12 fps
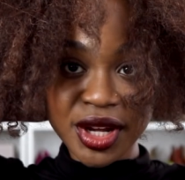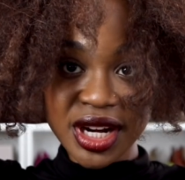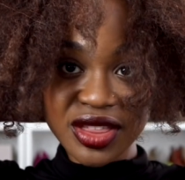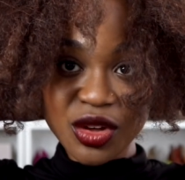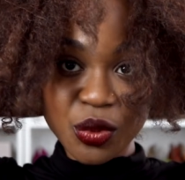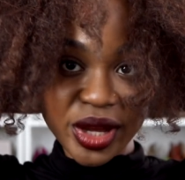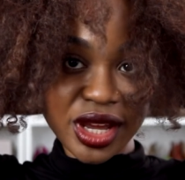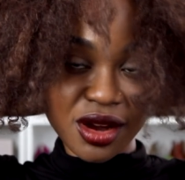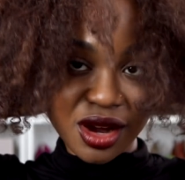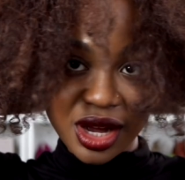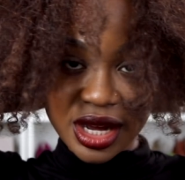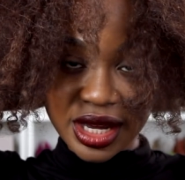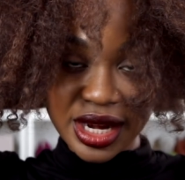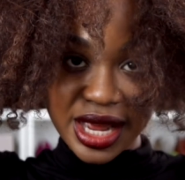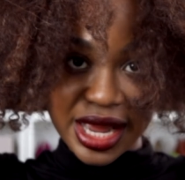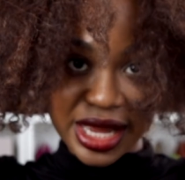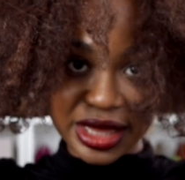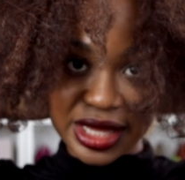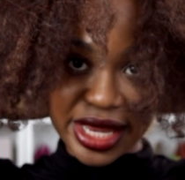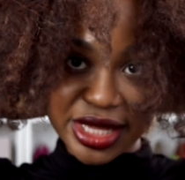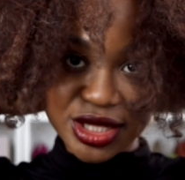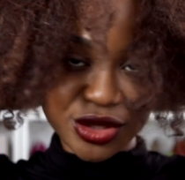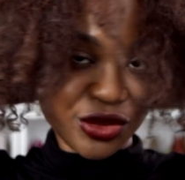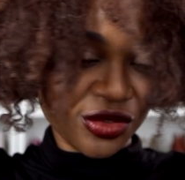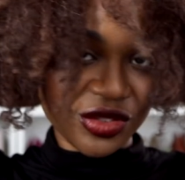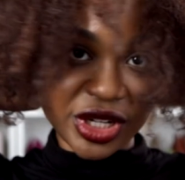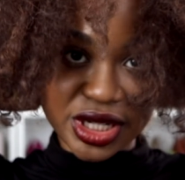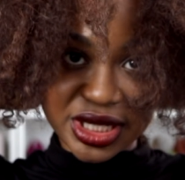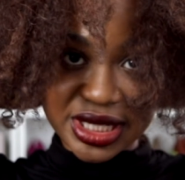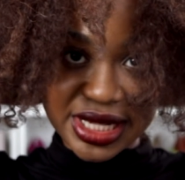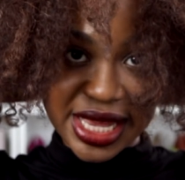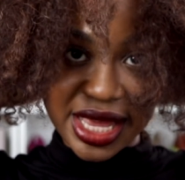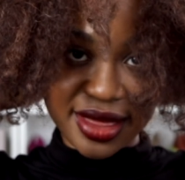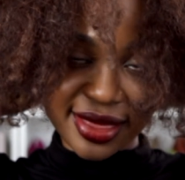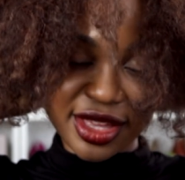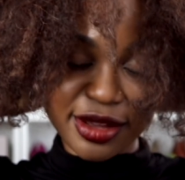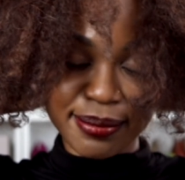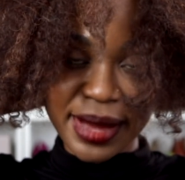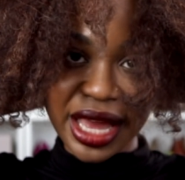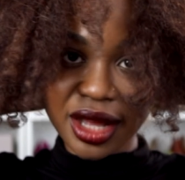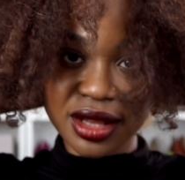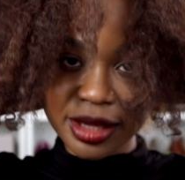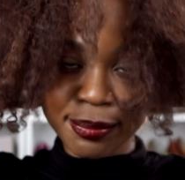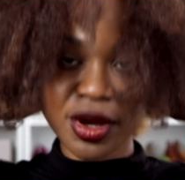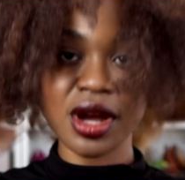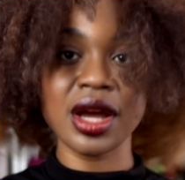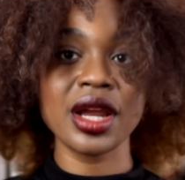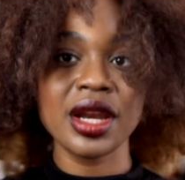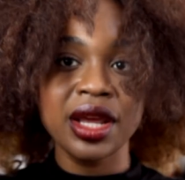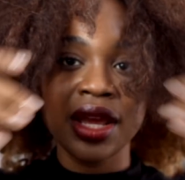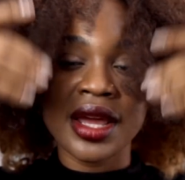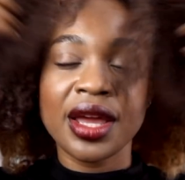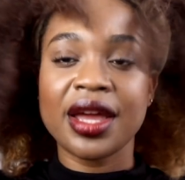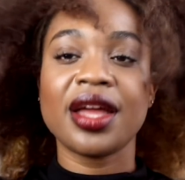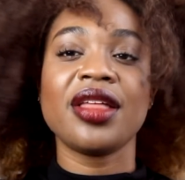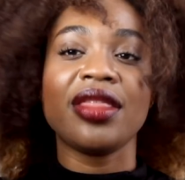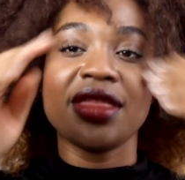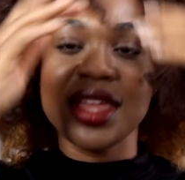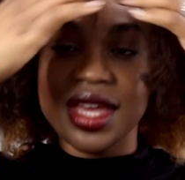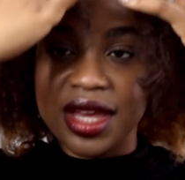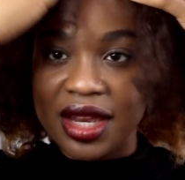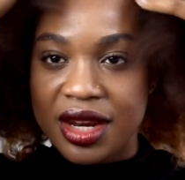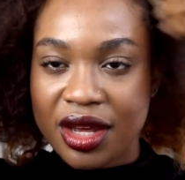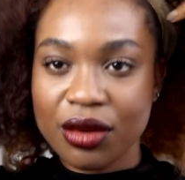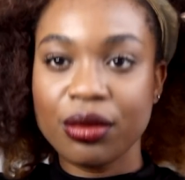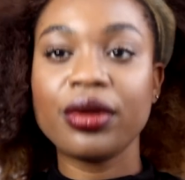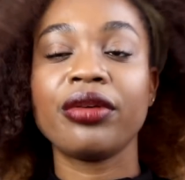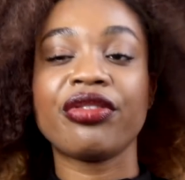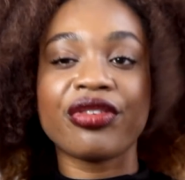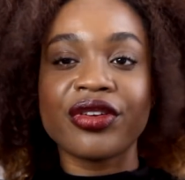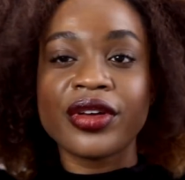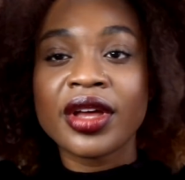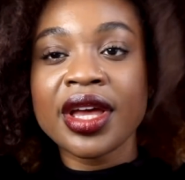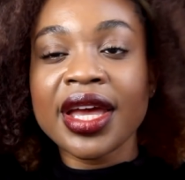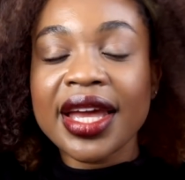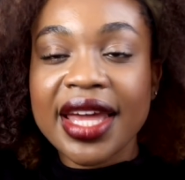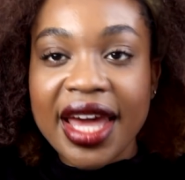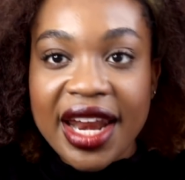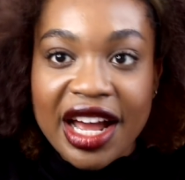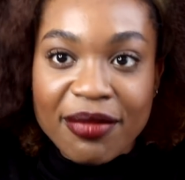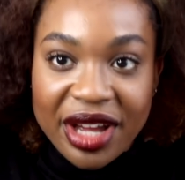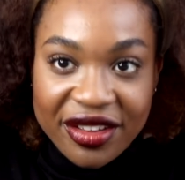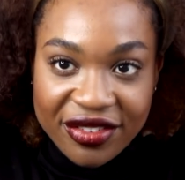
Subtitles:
Putting the wig on, I like to first get the back clip on and then get it out my